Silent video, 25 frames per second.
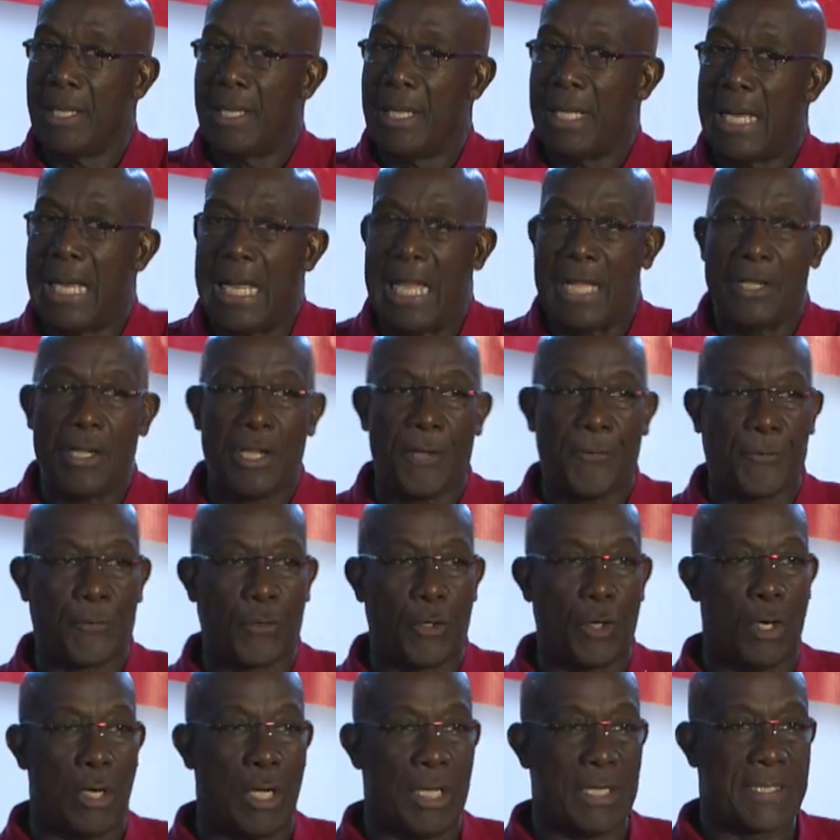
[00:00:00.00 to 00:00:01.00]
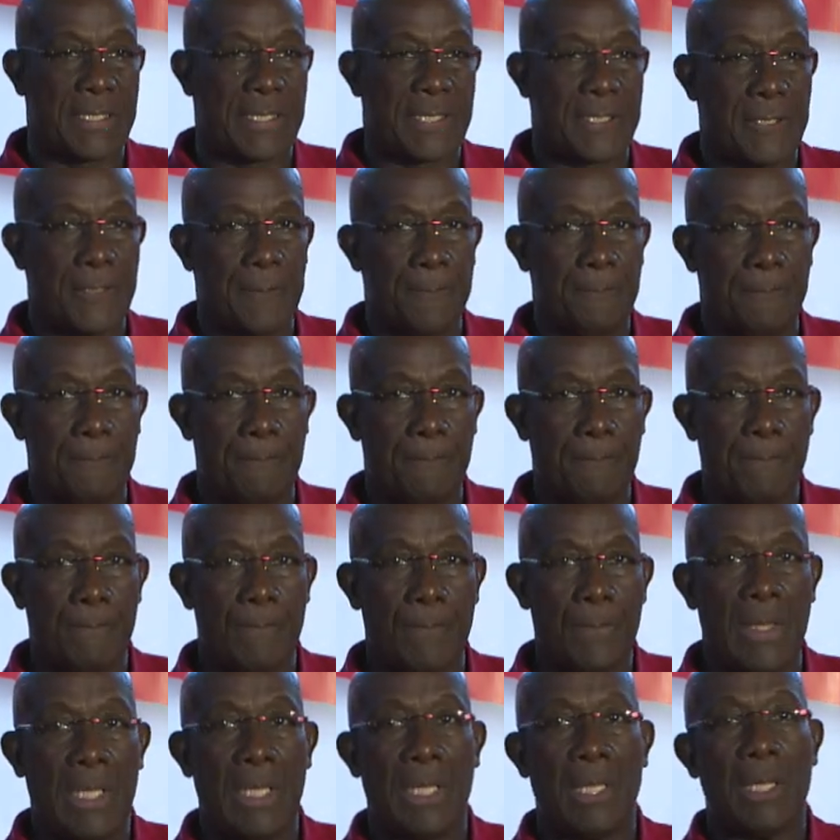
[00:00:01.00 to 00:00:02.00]
And of course,
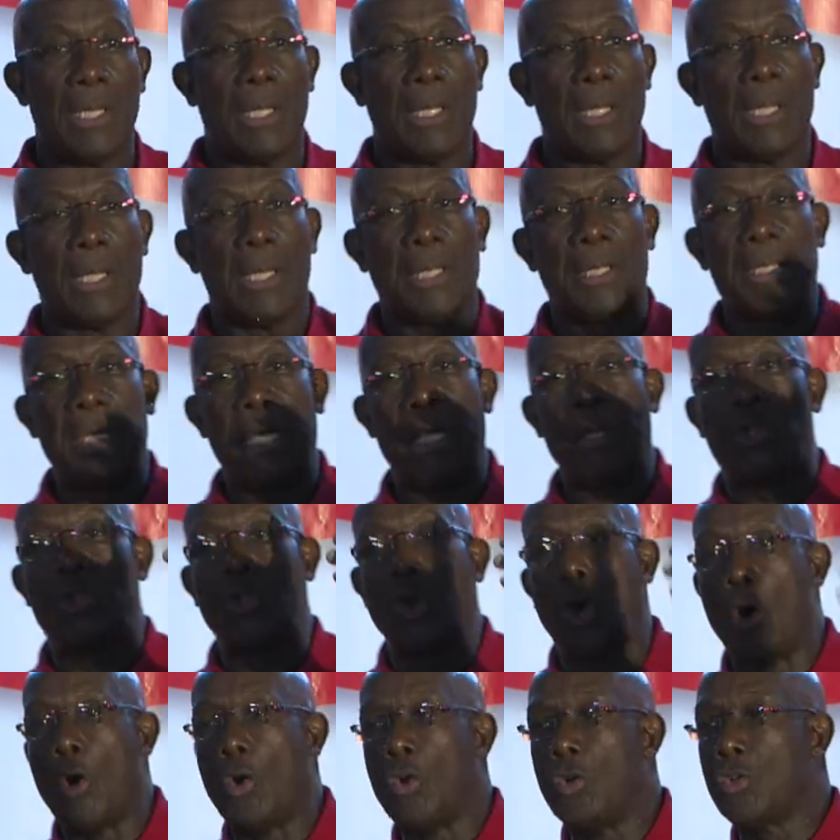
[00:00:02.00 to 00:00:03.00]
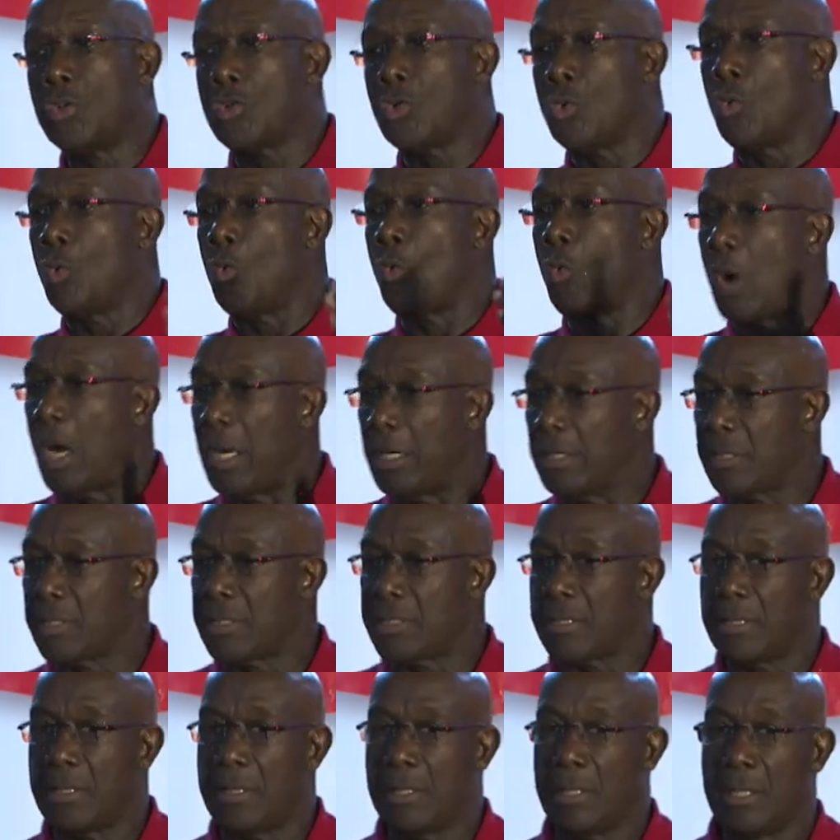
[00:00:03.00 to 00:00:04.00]
they don't want
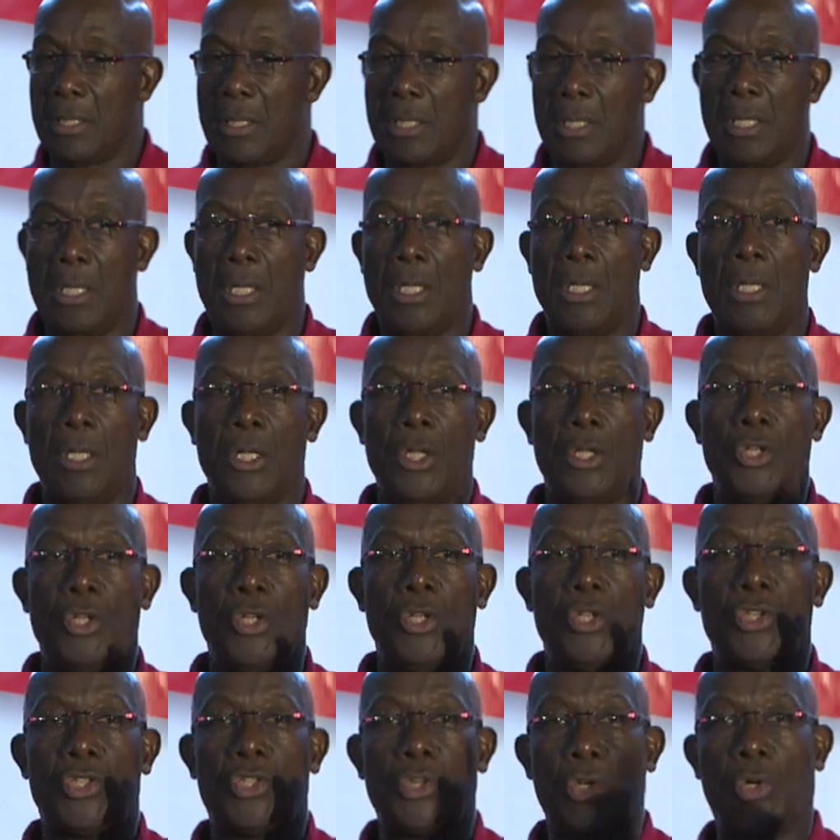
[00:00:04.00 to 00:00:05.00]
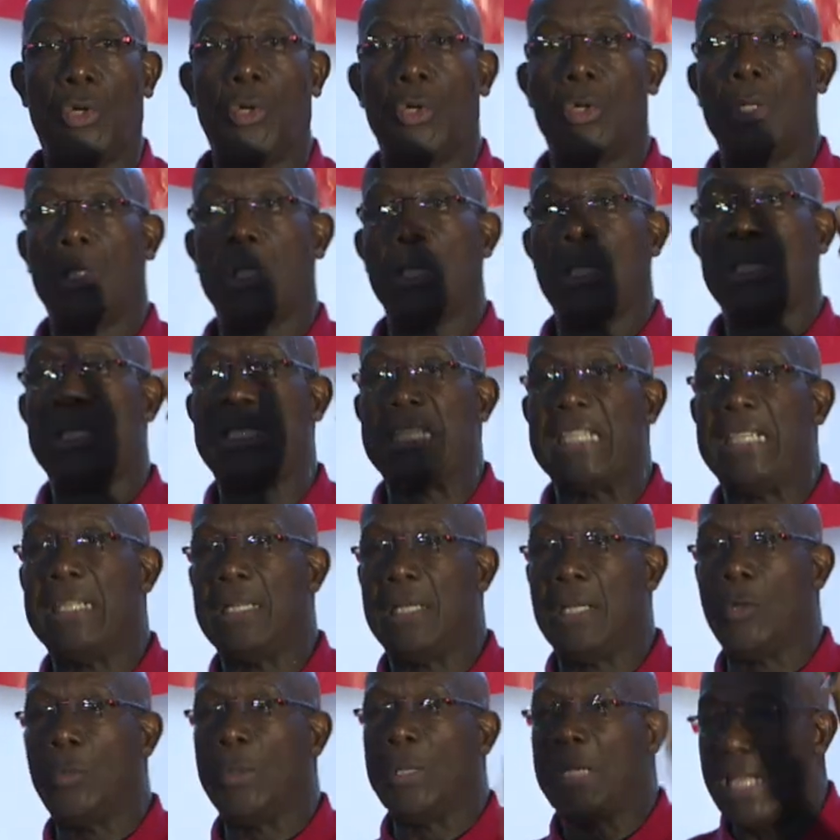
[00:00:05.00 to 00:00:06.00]
to deal
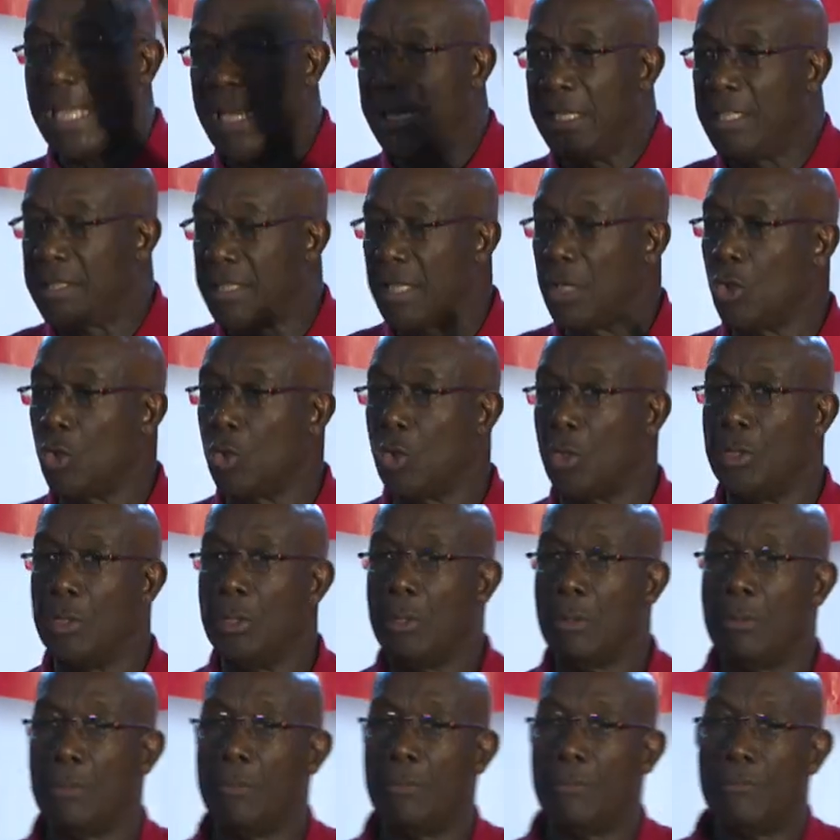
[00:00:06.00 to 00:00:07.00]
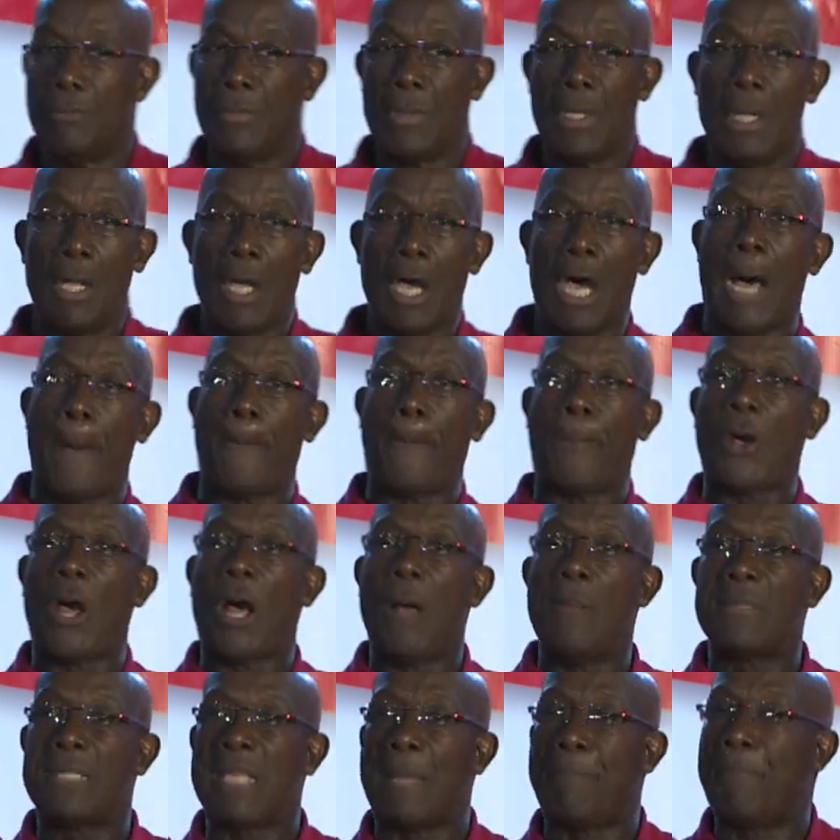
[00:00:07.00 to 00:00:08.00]
with anything good. Up
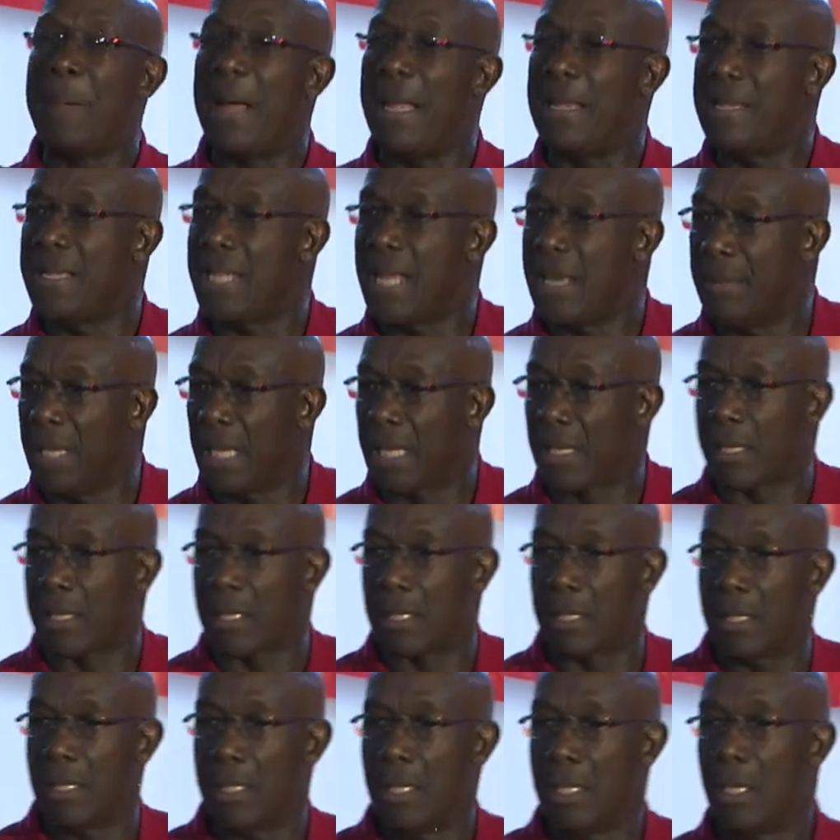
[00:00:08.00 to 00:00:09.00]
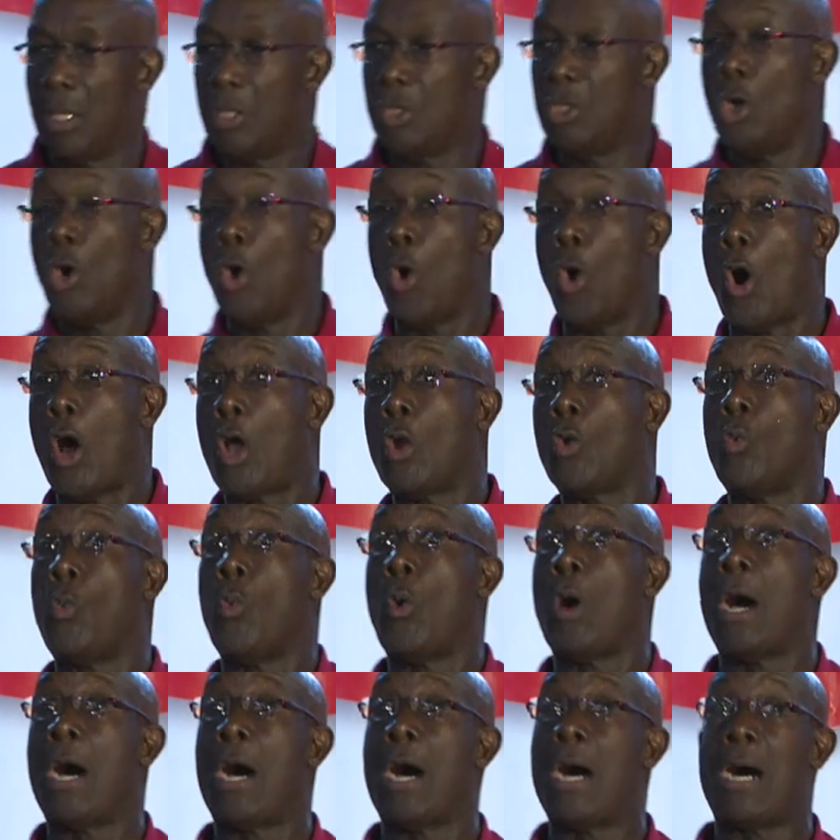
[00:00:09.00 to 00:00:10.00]
comes a pandemic. The whole
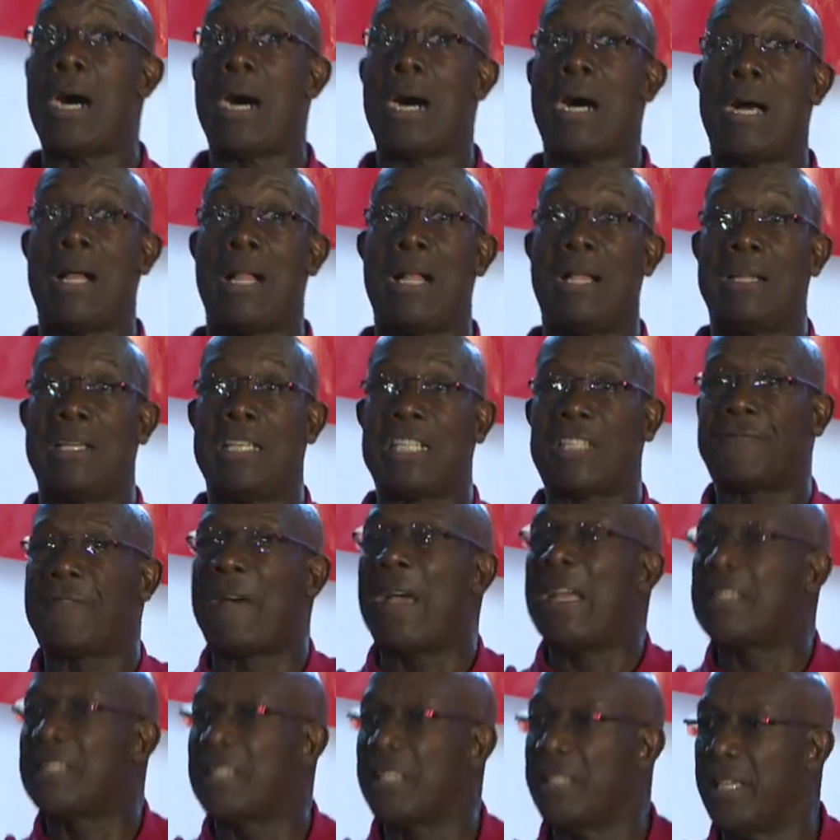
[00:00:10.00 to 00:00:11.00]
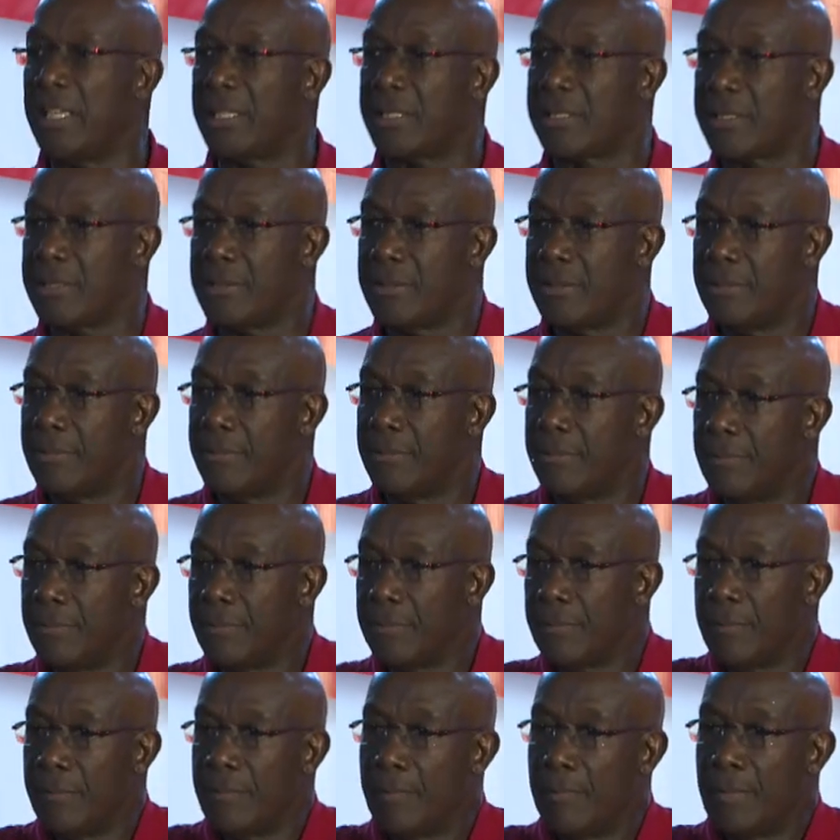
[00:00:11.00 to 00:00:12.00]
world is fighting it.
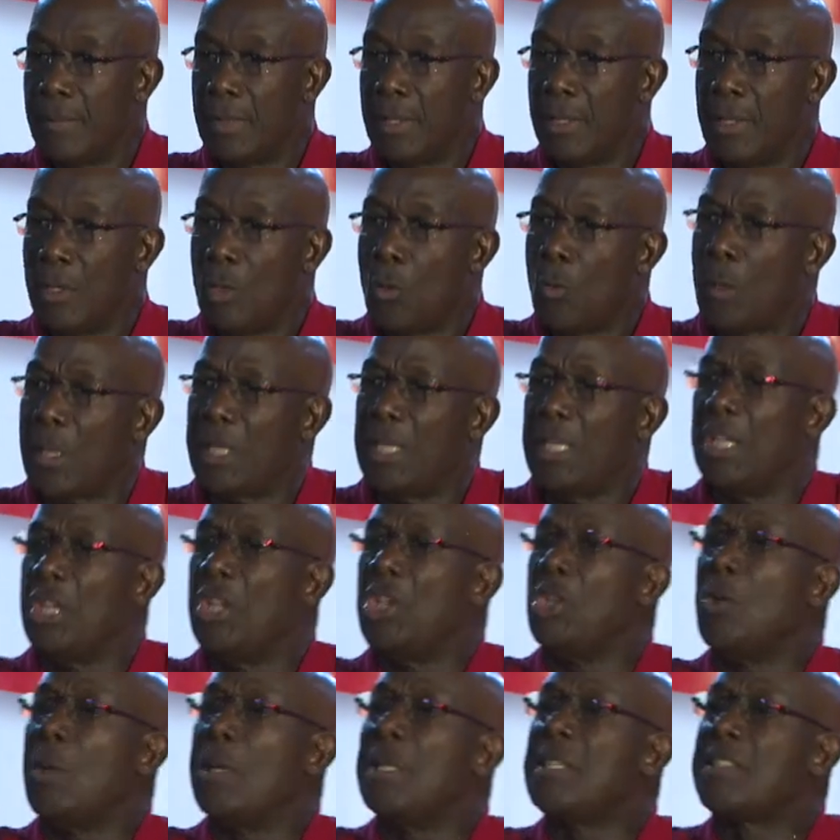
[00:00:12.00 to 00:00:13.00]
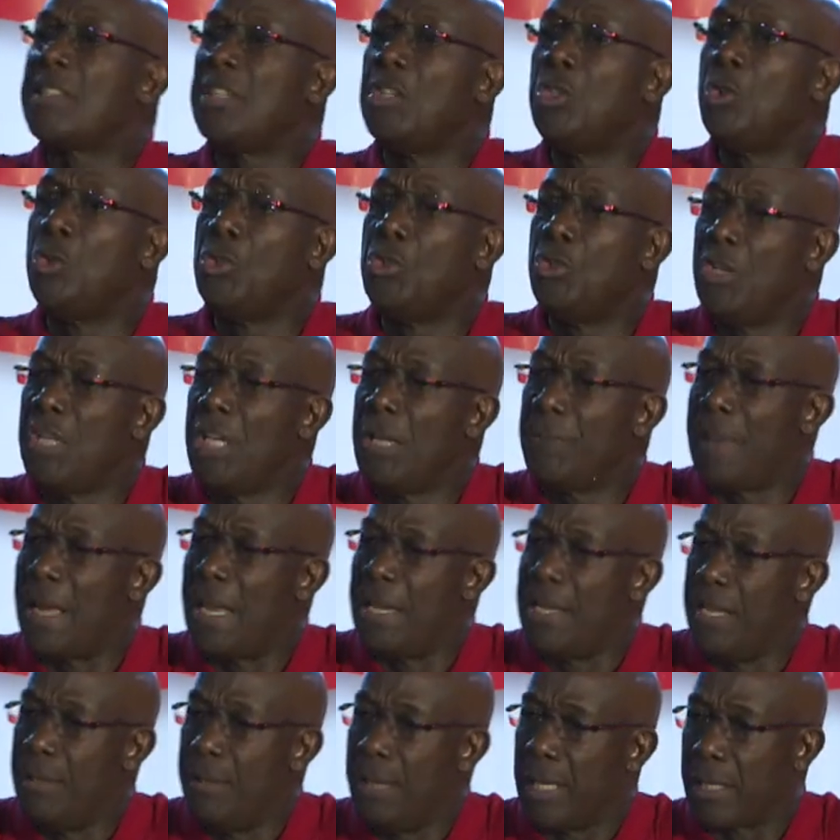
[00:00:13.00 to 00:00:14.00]
What did the UNC do during the
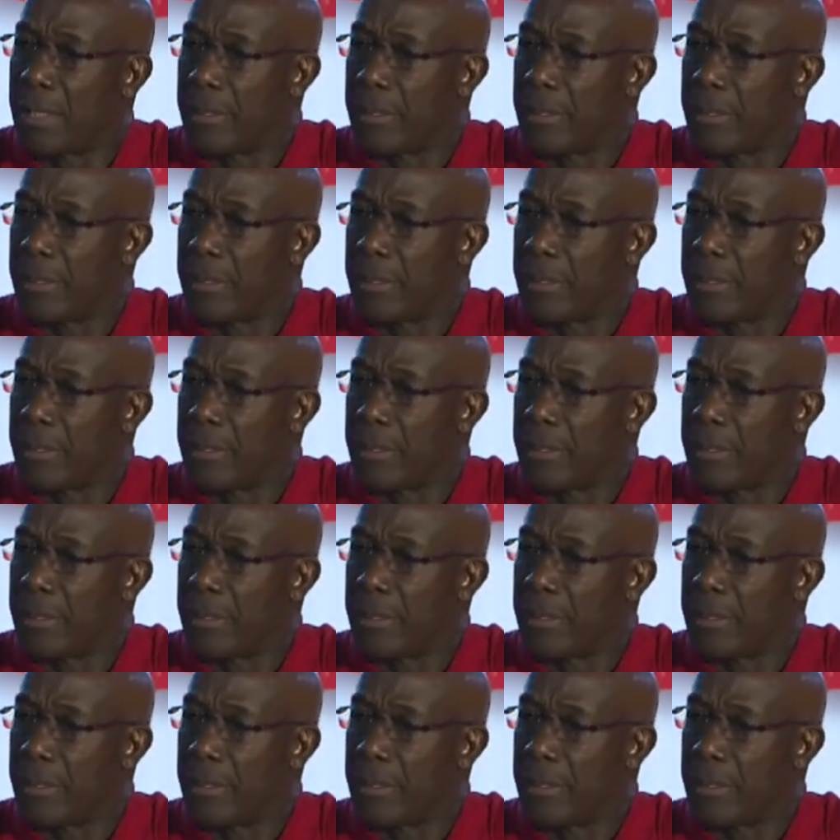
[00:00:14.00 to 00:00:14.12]
pandemic?